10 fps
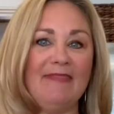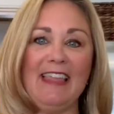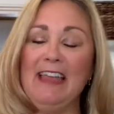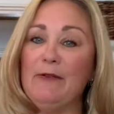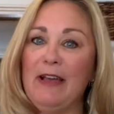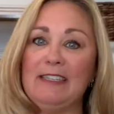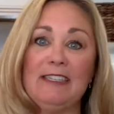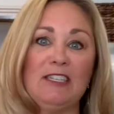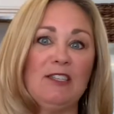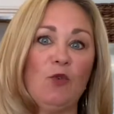anyways,
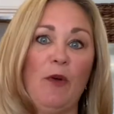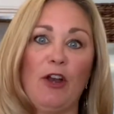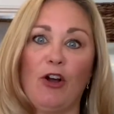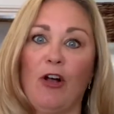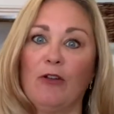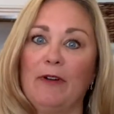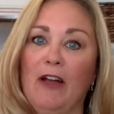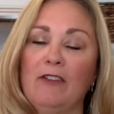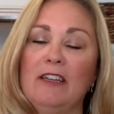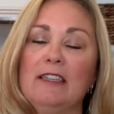it's just a winner all
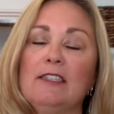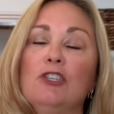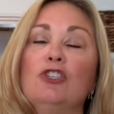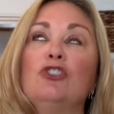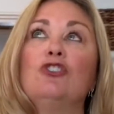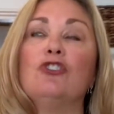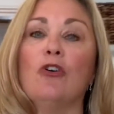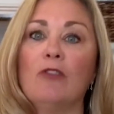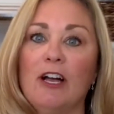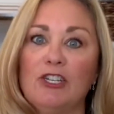around. It is
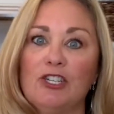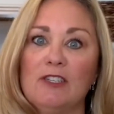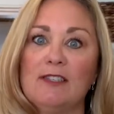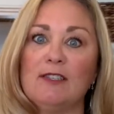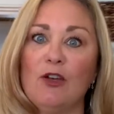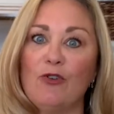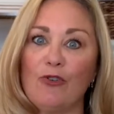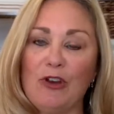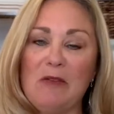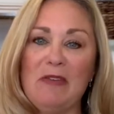so luscious, so
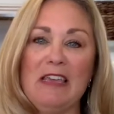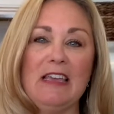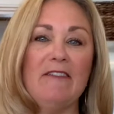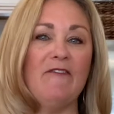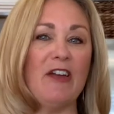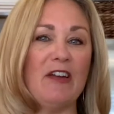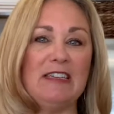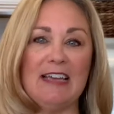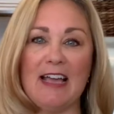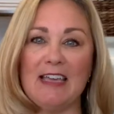creamy, very
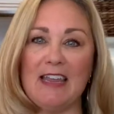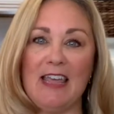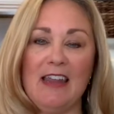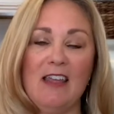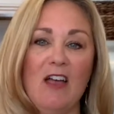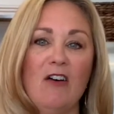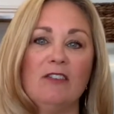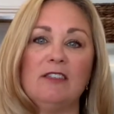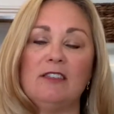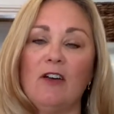decadent,
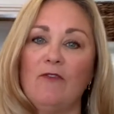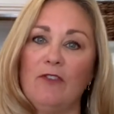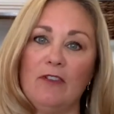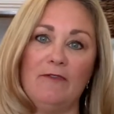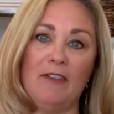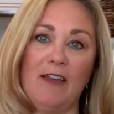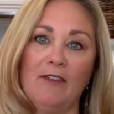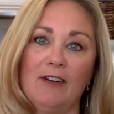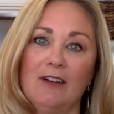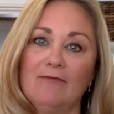so full of
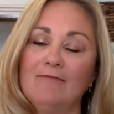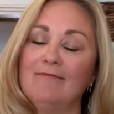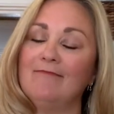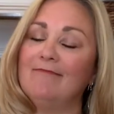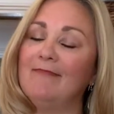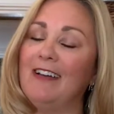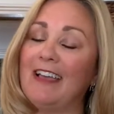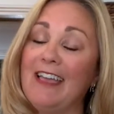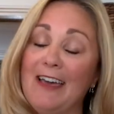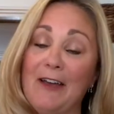flavor. I
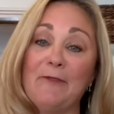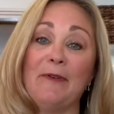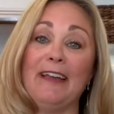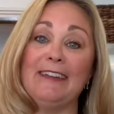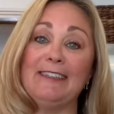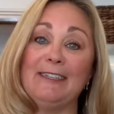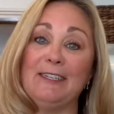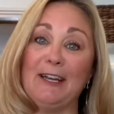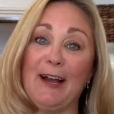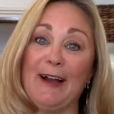cannot wait to
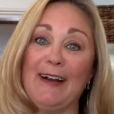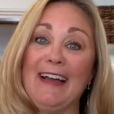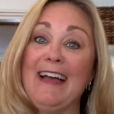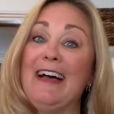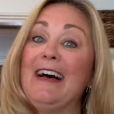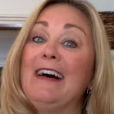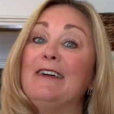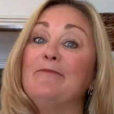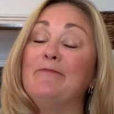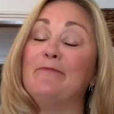share
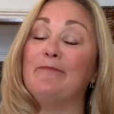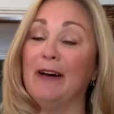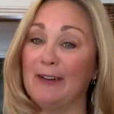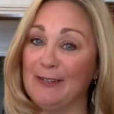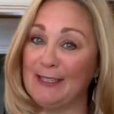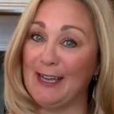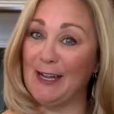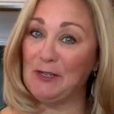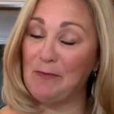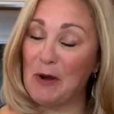
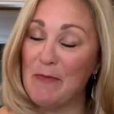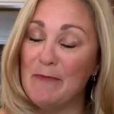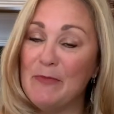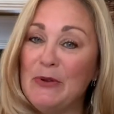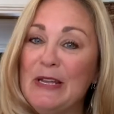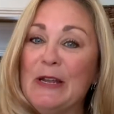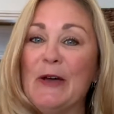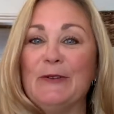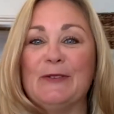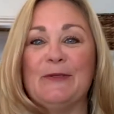Butterscotch Bourbon
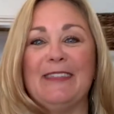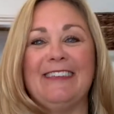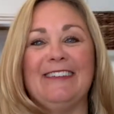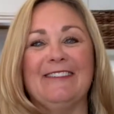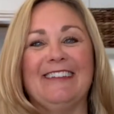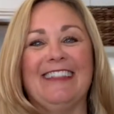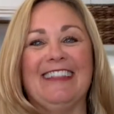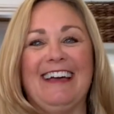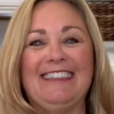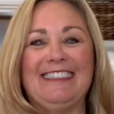Budinos with you.
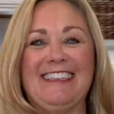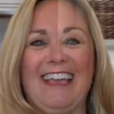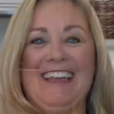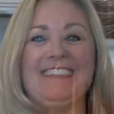Let's get